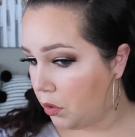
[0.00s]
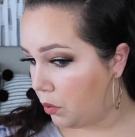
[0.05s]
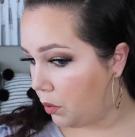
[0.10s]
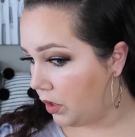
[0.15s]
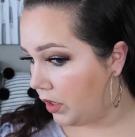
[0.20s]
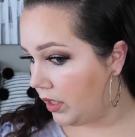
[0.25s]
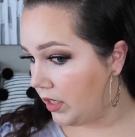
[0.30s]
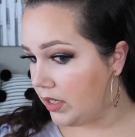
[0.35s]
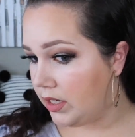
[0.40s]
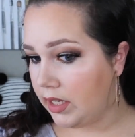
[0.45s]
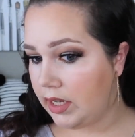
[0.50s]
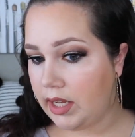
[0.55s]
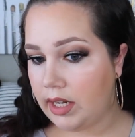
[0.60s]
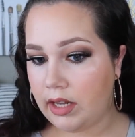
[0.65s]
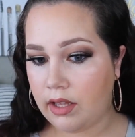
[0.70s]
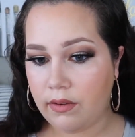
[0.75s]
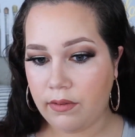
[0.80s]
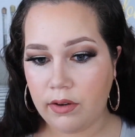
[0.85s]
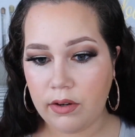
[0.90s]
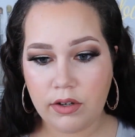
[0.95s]
really digging
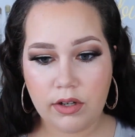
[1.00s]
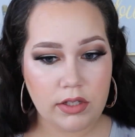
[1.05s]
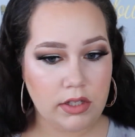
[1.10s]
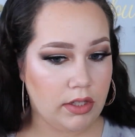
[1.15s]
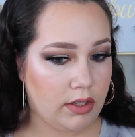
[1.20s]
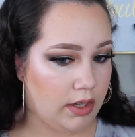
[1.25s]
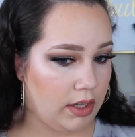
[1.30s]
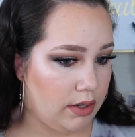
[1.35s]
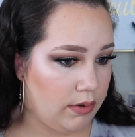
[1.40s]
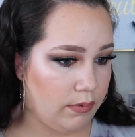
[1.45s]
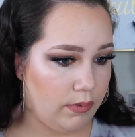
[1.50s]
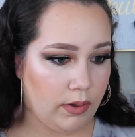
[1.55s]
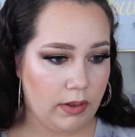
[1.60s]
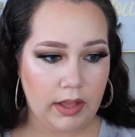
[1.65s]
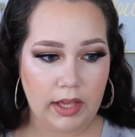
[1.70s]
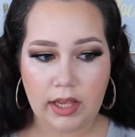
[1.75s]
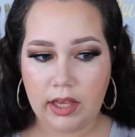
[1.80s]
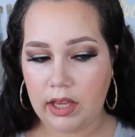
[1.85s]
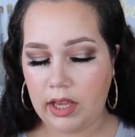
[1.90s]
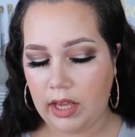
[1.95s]
it. If you're just looking for
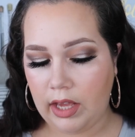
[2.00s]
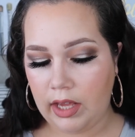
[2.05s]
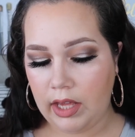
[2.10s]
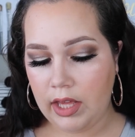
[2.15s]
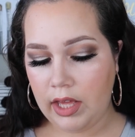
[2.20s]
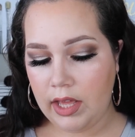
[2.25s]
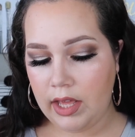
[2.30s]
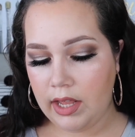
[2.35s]
like a